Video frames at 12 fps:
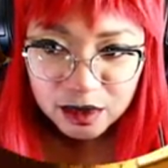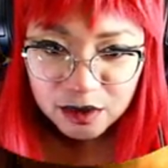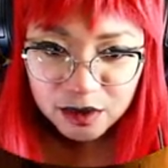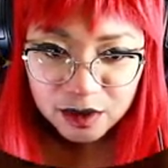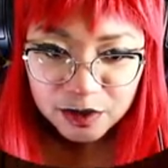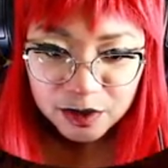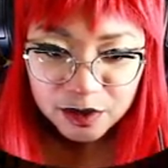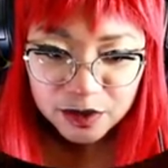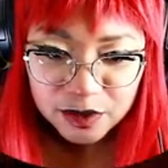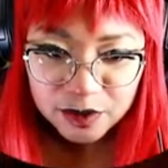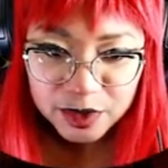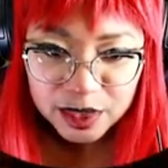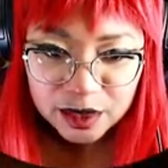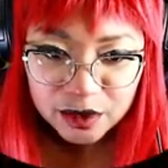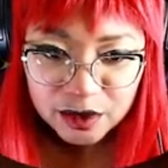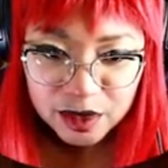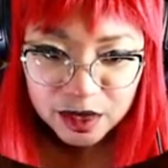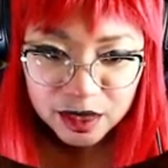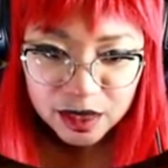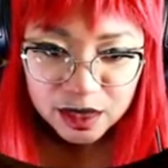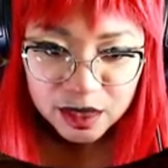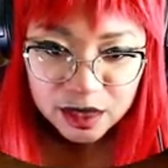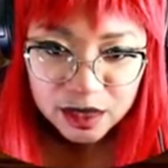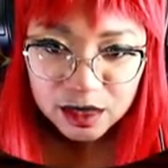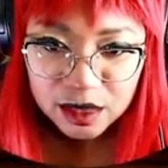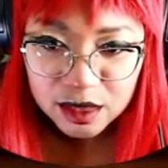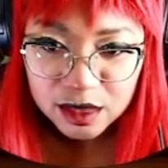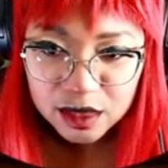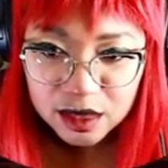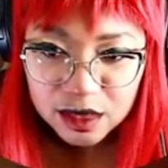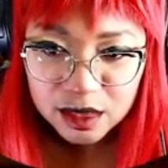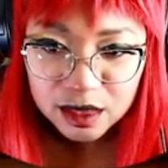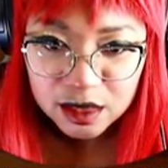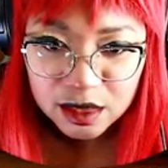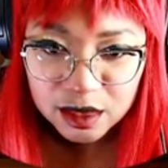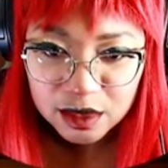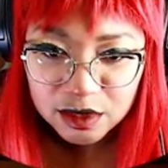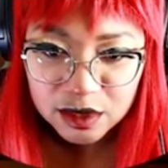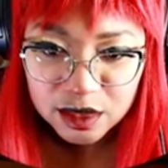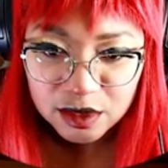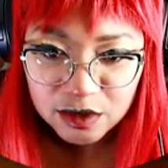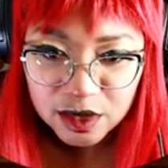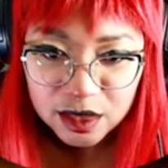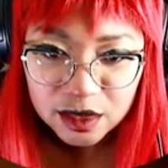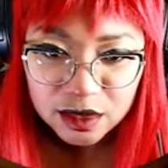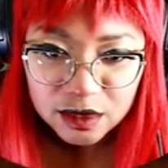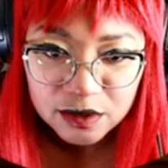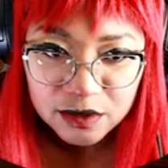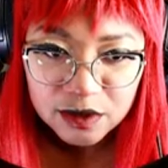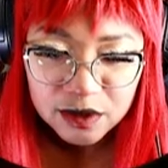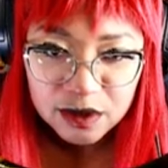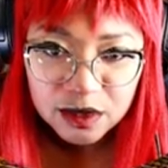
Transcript: what I'm supposed to be doing. Are these generators?